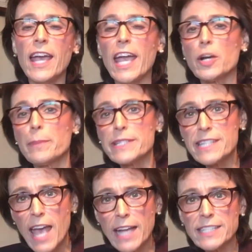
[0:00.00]
and are
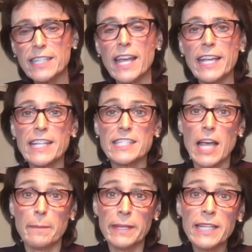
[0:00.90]
protected against
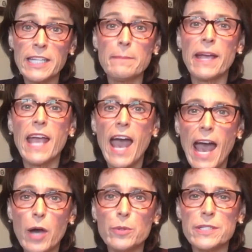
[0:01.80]
liability by
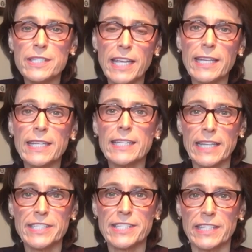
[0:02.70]
outdated
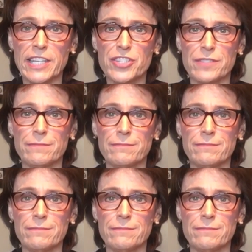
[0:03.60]
legislation.